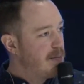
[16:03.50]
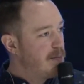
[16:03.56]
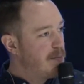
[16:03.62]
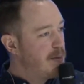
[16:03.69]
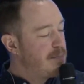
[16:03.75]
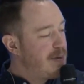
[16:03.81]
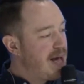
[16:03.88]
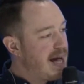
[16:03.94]

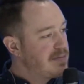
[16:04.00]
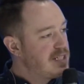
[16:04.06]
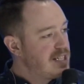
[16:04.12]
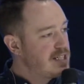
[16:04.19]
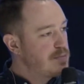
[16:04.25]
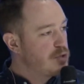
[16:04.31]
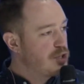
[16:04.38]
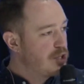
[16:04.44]
But
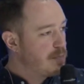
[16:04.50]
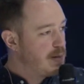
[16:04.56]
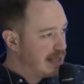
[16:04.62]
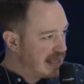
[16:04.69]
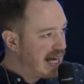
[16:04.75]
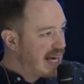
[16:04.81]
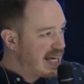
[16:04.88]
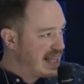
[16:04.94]
baptism should be
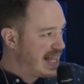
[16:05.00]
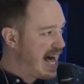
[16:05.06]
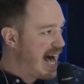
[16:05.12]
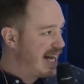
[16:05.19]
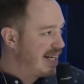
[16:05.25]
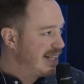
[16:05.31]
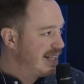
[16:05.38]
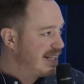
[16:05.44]
like
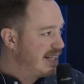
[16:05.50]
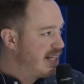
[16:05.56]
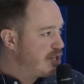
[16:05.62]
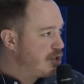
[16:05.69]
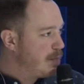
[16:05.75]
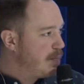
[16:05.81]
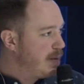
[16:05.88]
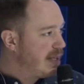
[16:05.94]
that. It
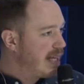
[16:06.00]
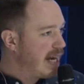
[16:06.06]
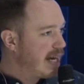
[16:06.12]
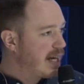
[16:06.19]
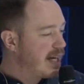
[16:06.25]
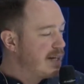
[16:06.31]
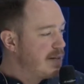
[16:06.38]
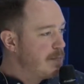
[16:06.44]
should be
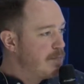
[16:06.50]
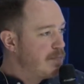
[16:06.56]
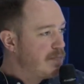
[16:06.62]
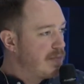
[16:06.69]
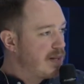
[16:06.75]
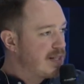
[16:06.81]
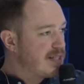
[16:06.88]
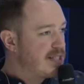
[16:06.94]
like
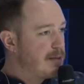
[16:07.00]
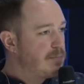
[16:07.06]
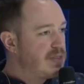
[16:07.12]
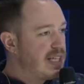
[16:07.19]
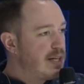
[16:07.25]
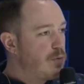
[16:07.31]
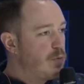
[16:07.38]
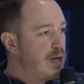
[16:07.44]

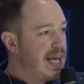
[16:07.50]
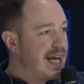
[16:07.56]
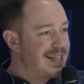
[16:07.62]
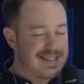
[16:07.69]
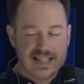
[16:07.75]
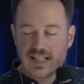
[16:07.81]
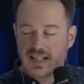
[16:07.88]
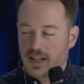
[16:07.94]
something we
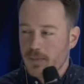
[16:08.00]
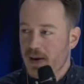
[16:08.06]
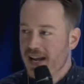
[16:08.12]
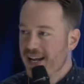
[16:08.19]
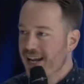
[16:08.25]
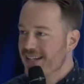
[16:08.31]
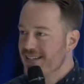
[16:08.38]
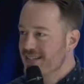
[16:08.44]

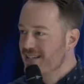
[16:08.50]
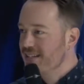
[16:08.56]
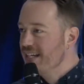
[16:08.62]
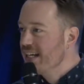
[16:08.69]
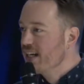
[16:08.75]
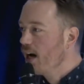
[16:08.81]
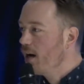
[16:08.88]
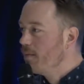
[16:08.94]
anticipate and
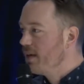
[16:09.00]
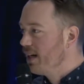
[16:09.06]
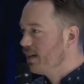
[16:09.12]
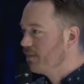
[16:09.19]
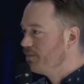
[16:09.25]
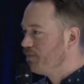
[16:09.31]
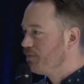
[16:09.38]
see coming.